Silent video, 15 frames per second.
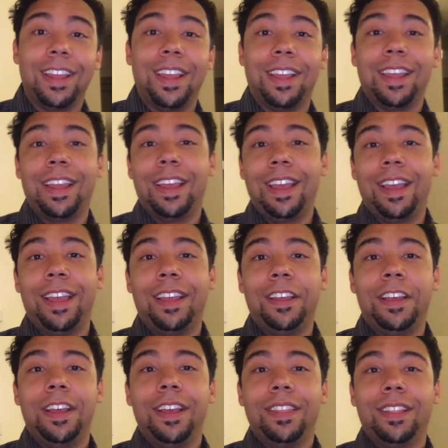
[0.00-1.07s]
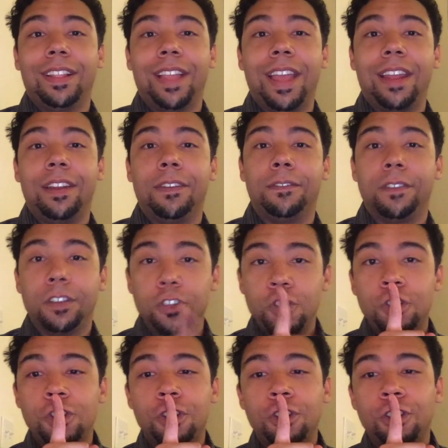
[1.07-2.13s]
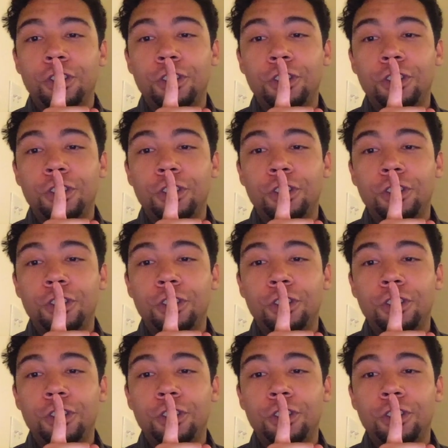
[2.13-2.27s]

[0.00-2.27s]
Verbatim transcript: aka the land of shh.